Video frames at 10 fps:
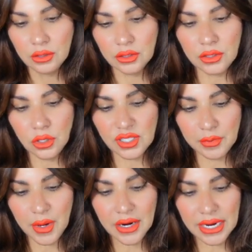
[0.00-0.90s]
So,
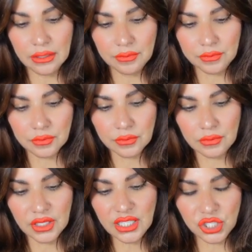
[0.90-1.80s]
Spirit,
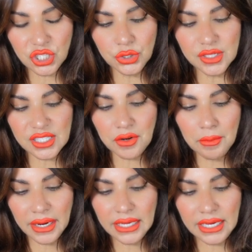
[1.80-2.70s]
did she do this for
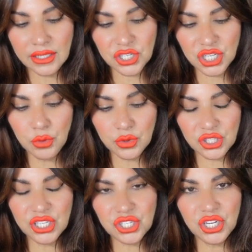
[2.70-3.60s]
money? Did
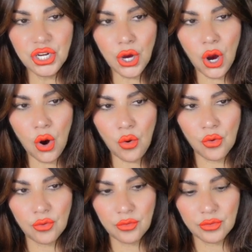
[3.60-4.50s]
she know
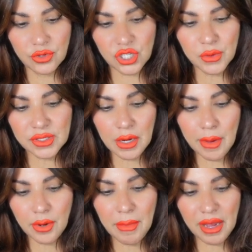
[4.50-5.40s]
she was going
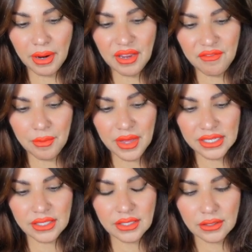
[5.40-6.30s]
to be able to make money from
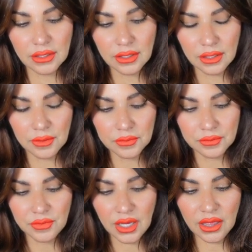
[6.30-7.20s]
this?
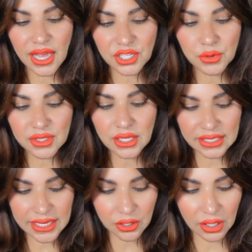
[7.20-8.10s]
Like, she was going
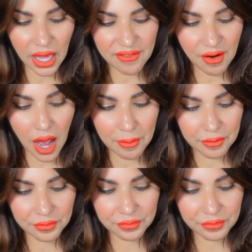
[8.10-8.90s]
to set her life up.